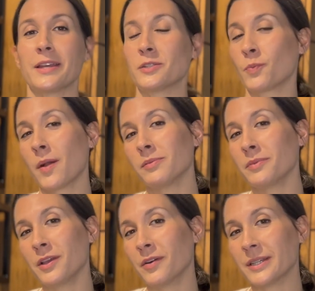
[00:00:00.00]
it's
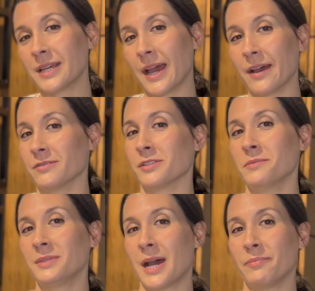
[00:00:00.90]
probably going to have
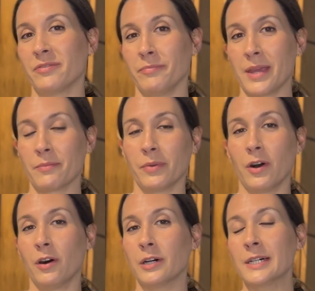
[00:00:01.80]
some type of
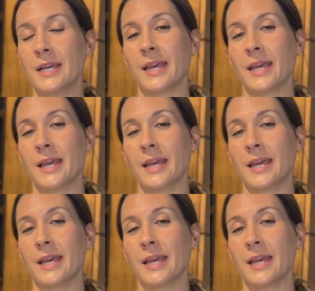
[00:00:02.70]
meatball